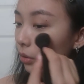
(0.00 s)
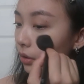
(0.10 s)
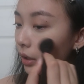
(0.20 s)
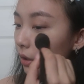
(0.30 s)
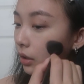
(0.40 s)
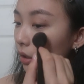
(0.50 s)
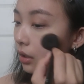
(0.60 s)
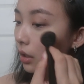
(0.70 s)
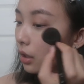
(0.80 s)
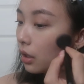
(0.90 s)
I don't use
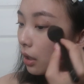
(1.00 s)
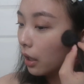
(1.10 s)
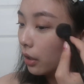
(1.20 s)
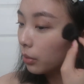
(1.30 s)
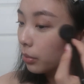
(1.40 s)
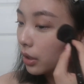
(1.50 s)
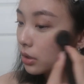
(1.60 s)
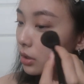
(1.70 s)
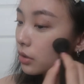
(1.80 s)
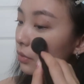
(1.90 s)
bronzer because
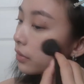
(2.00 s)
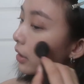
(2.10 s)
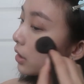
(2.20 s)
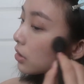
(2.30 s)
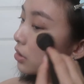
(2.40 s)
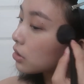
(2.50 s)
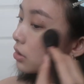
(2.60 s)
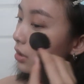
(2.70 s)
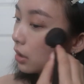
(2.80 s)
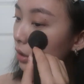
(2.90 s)
I'm
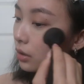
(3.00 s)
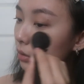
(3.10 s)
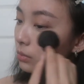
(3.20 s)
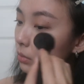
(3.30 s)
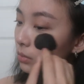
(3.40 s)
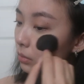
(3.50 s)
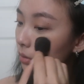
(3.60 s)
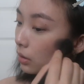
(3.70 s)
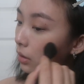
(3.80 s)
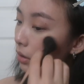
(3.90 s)
colorless,
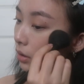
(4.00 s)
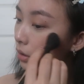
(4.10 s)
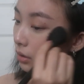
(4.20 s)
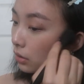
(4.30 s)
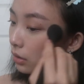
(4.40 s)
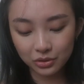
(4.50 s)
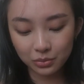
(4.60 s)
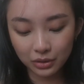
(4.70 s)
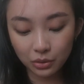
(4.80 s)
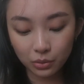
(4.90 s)
so bronzer looks really